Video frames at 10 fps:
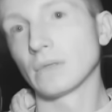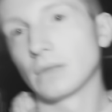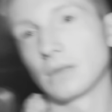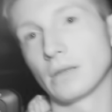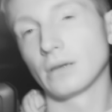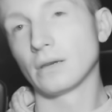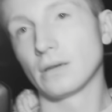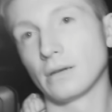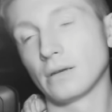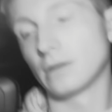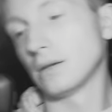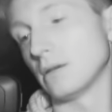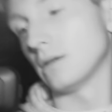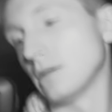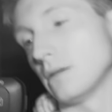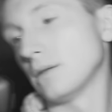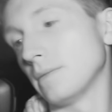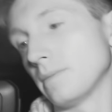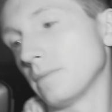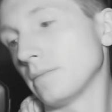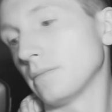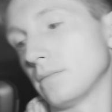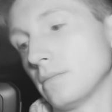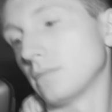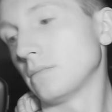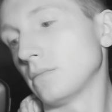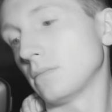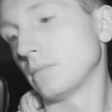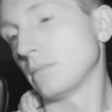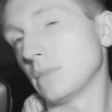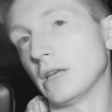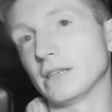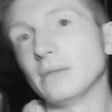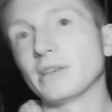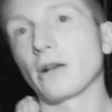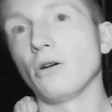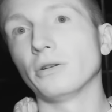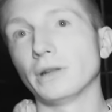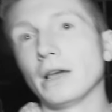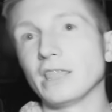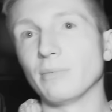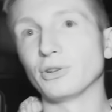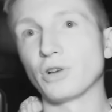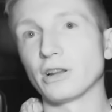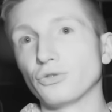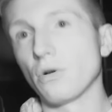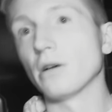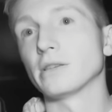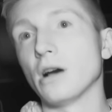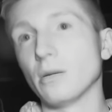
we're in right now, kind of like this landing area towards that hallway. And it seems like all night they've been trying to draw us